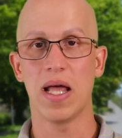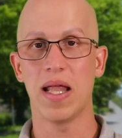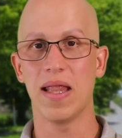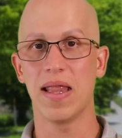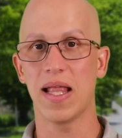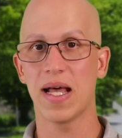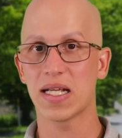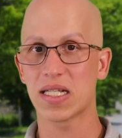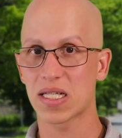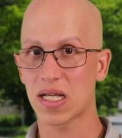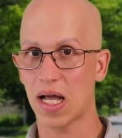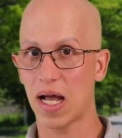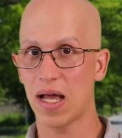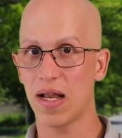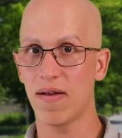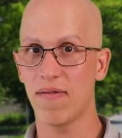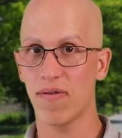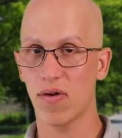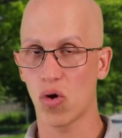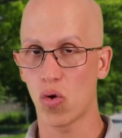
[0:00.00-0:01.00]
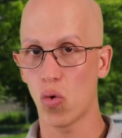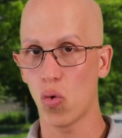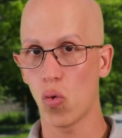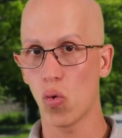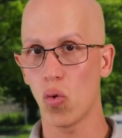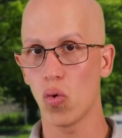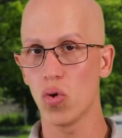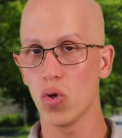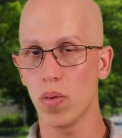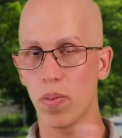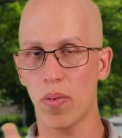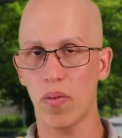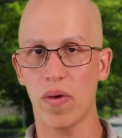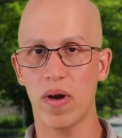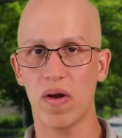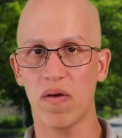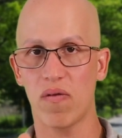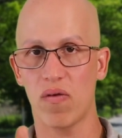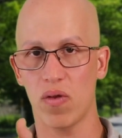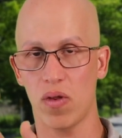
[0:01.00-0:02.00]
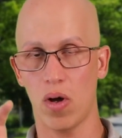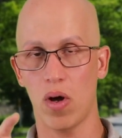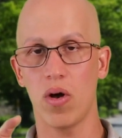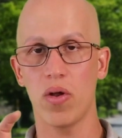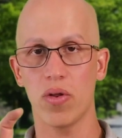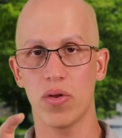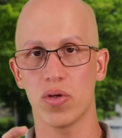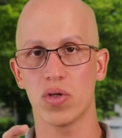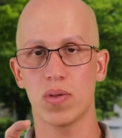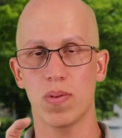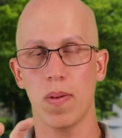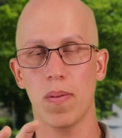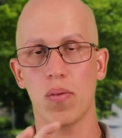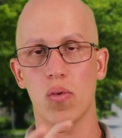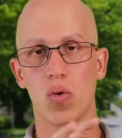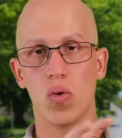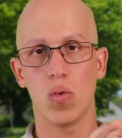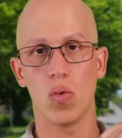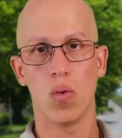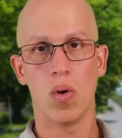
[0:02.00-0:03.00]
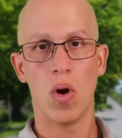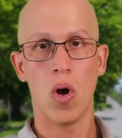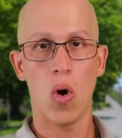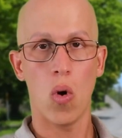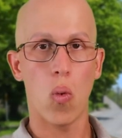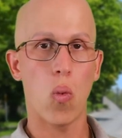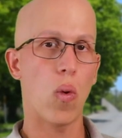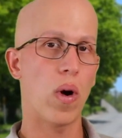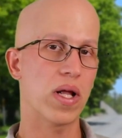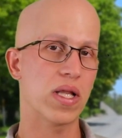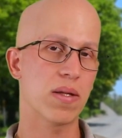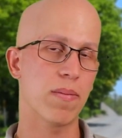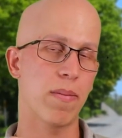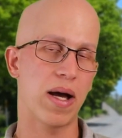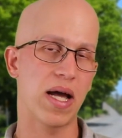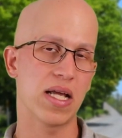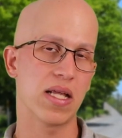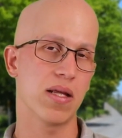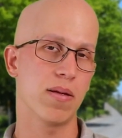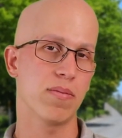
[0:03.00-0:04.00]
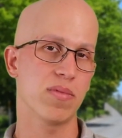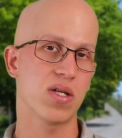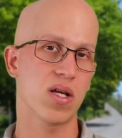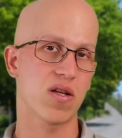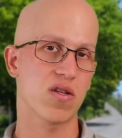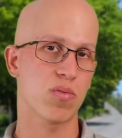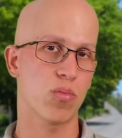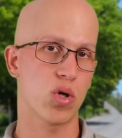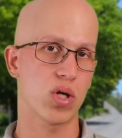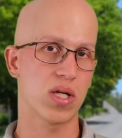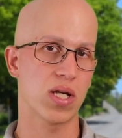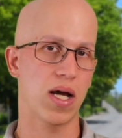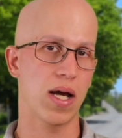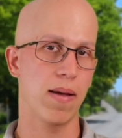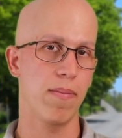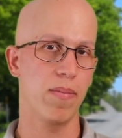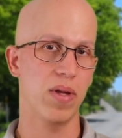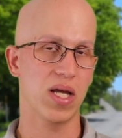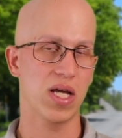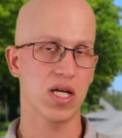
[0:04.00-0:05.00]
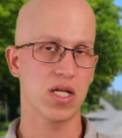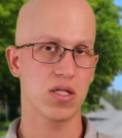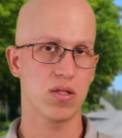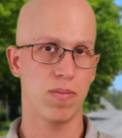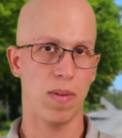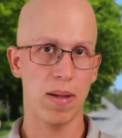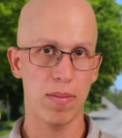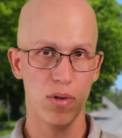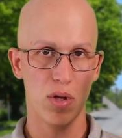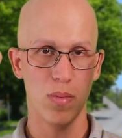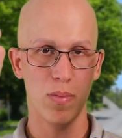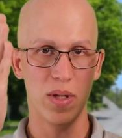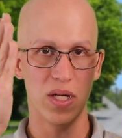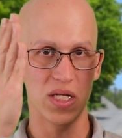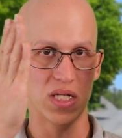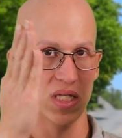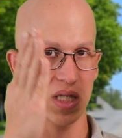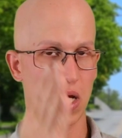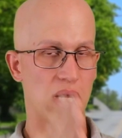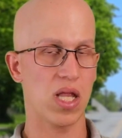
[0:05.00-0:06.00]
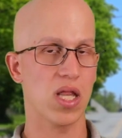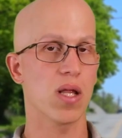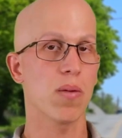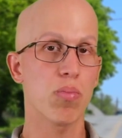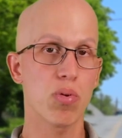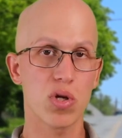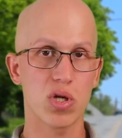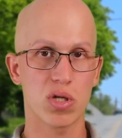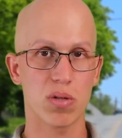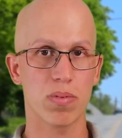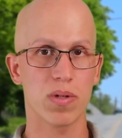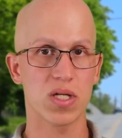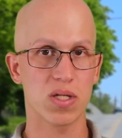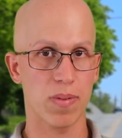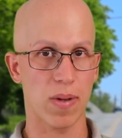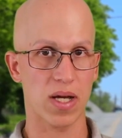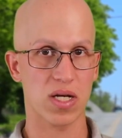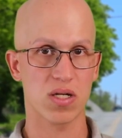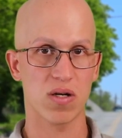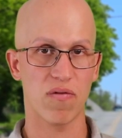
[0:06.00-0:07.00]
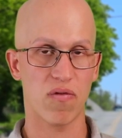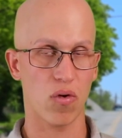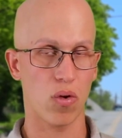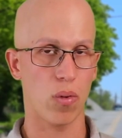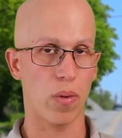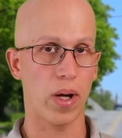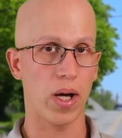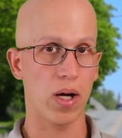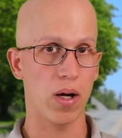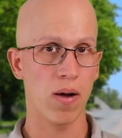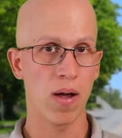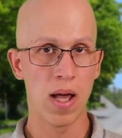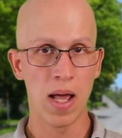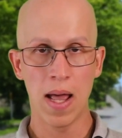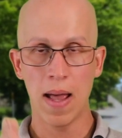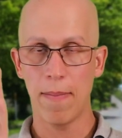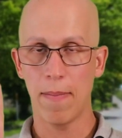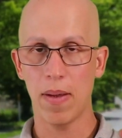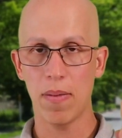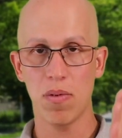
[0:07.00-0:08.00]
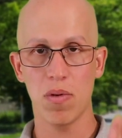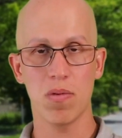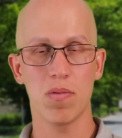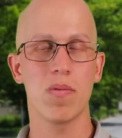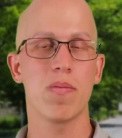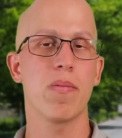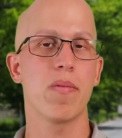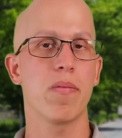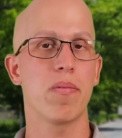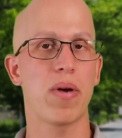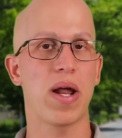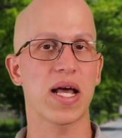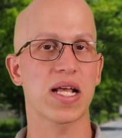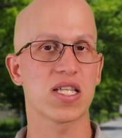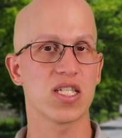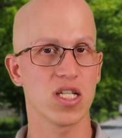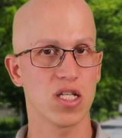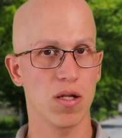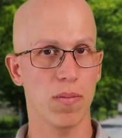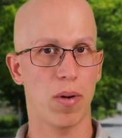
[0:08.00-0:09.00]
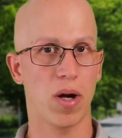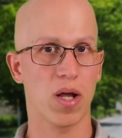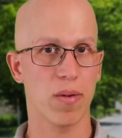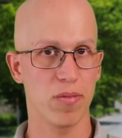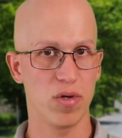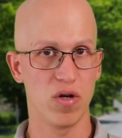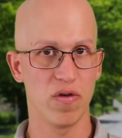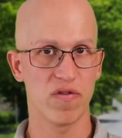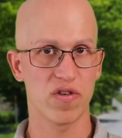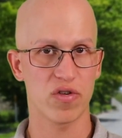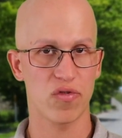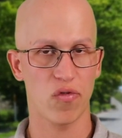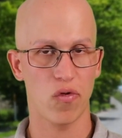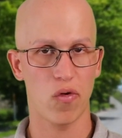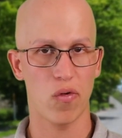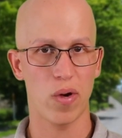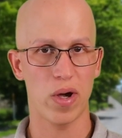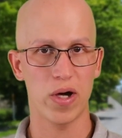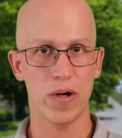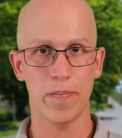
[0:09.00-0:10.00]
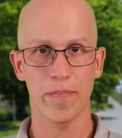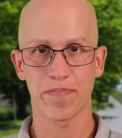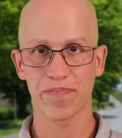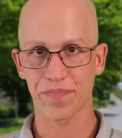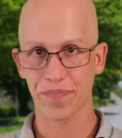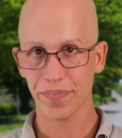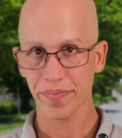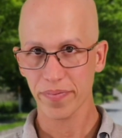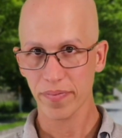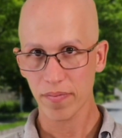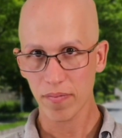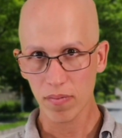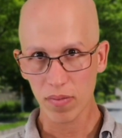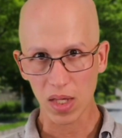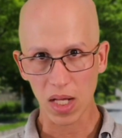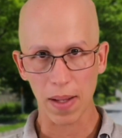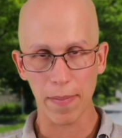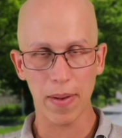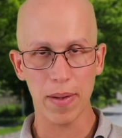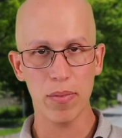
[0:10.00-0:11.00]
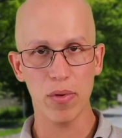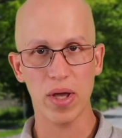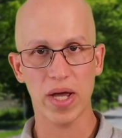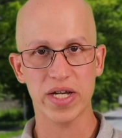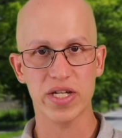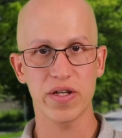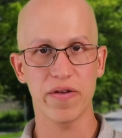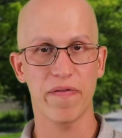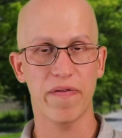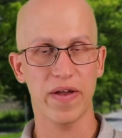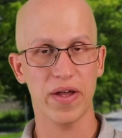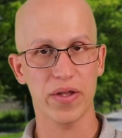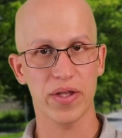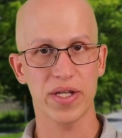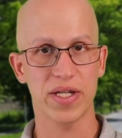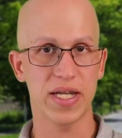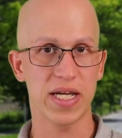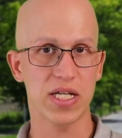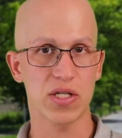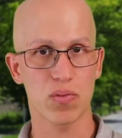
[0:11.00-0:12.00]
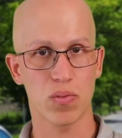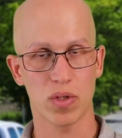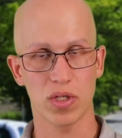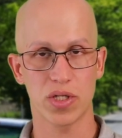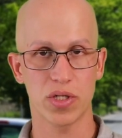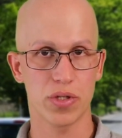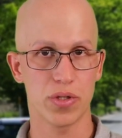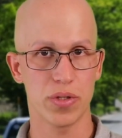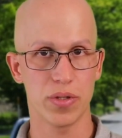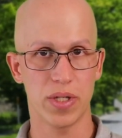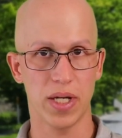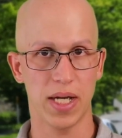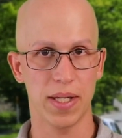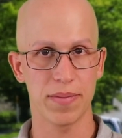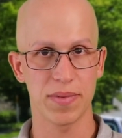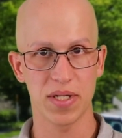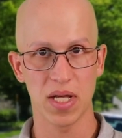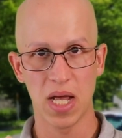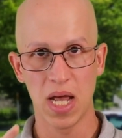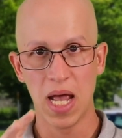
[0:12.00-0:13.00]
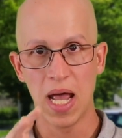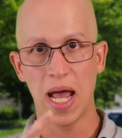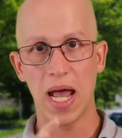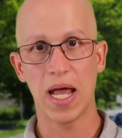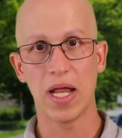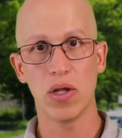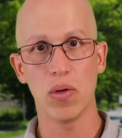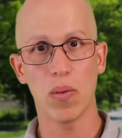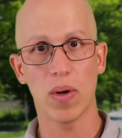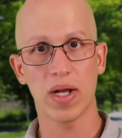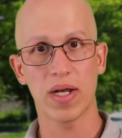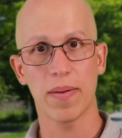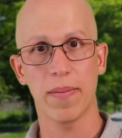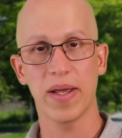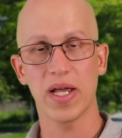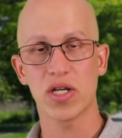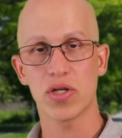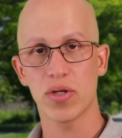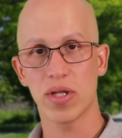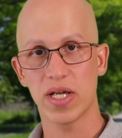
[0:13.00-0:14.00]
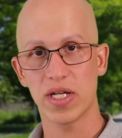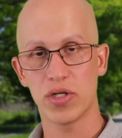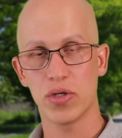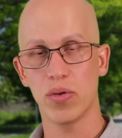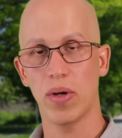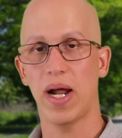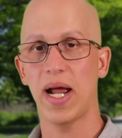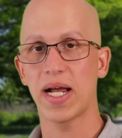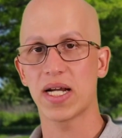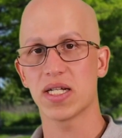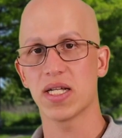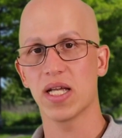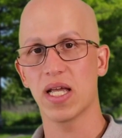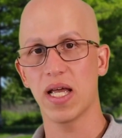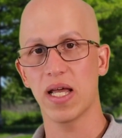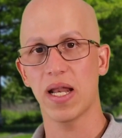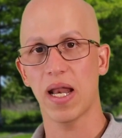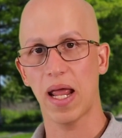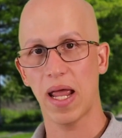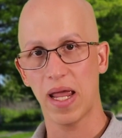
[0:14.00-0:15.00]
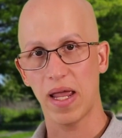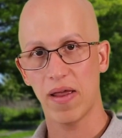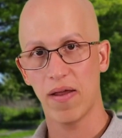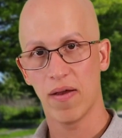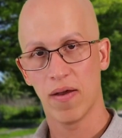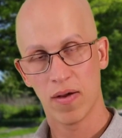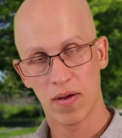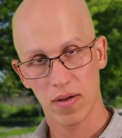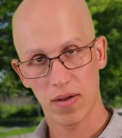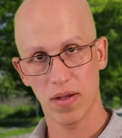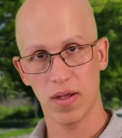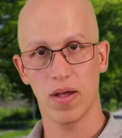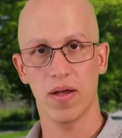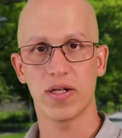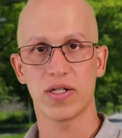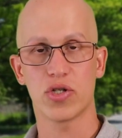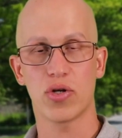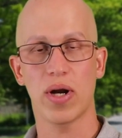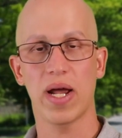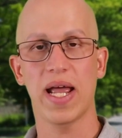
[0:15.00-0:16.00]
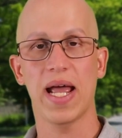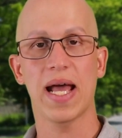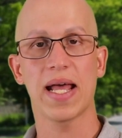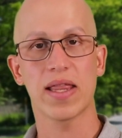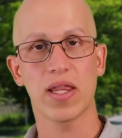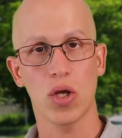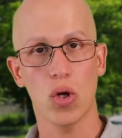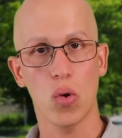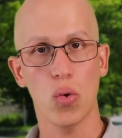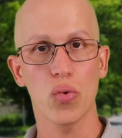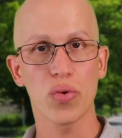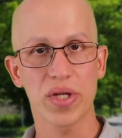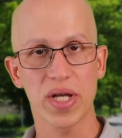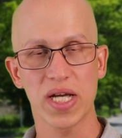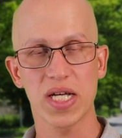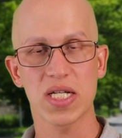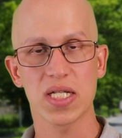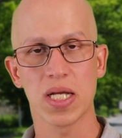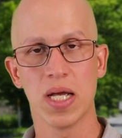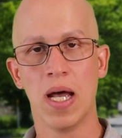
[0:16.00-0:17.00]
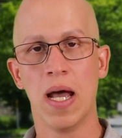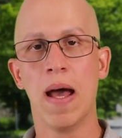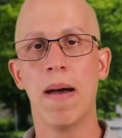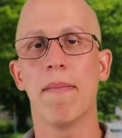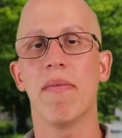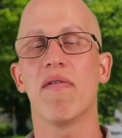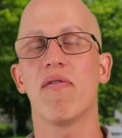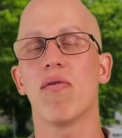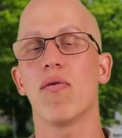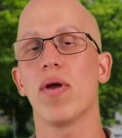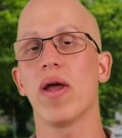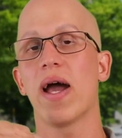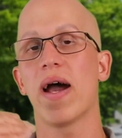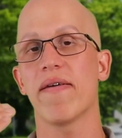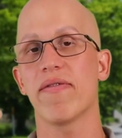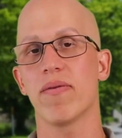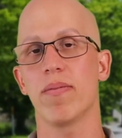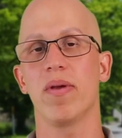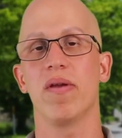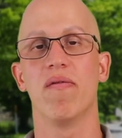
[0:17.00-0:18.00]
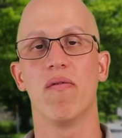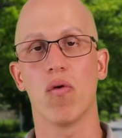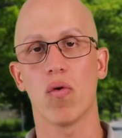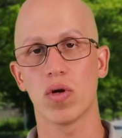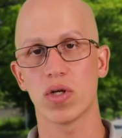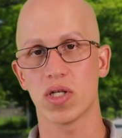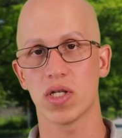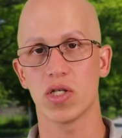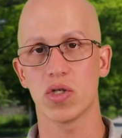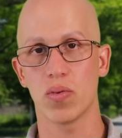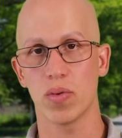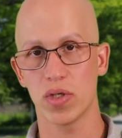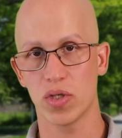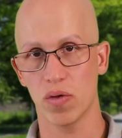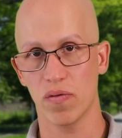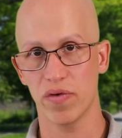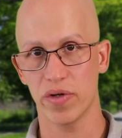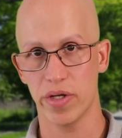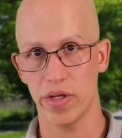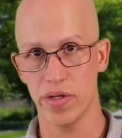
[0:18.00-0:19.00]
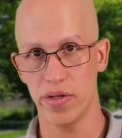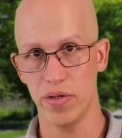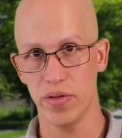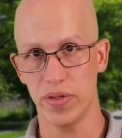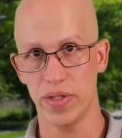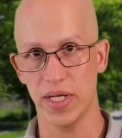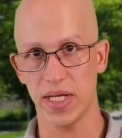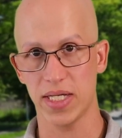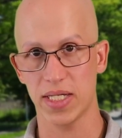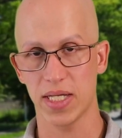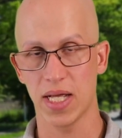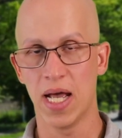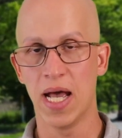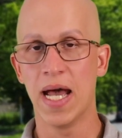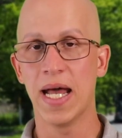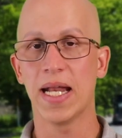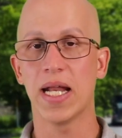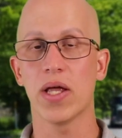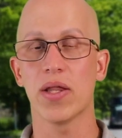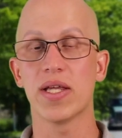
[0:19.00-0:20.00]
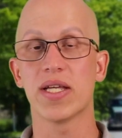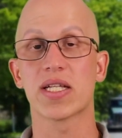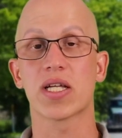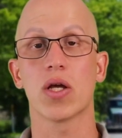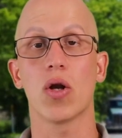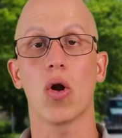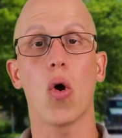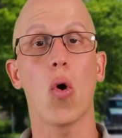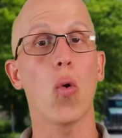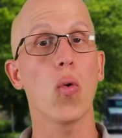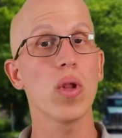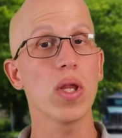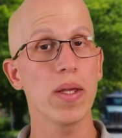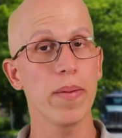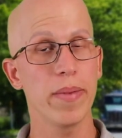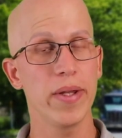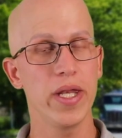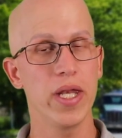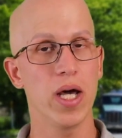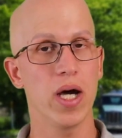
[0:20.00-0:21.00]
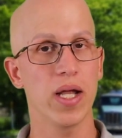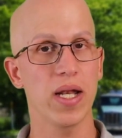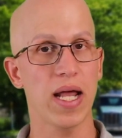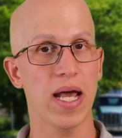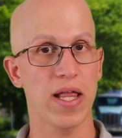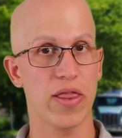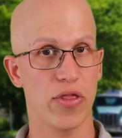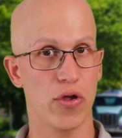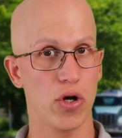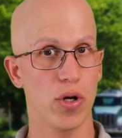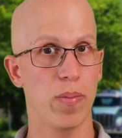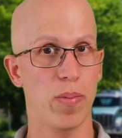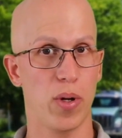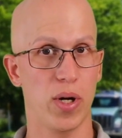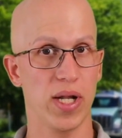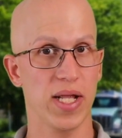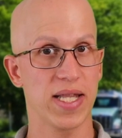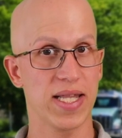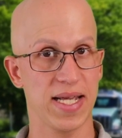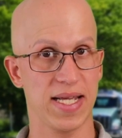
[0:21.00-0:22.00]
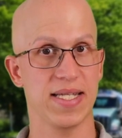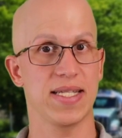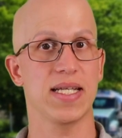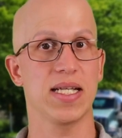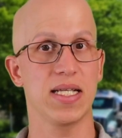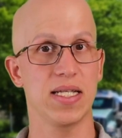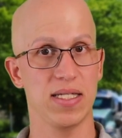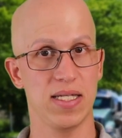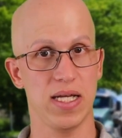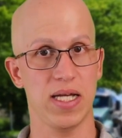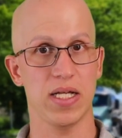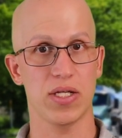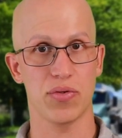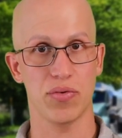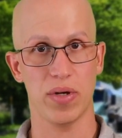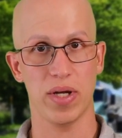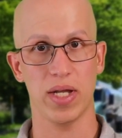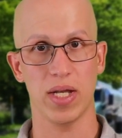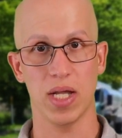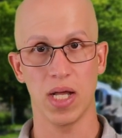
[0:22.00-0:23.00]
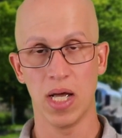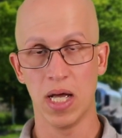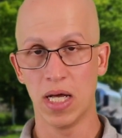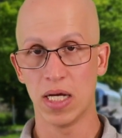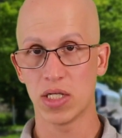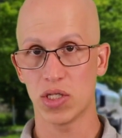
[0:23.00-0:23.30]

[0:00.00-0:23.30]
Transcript: And that's kind of a cool loop around for all those people who want to buy themselves more time because maybe you've been studying the pre-trip inspection for a while, maybe you've been practicing the parking maneuvers for a while, maybe you actually failed the test once or two times and you want to make sure that you actually get a uh, try at the old test before you have to be forced to switch over to the new test. Now this can only be done at third-party testing sites, right?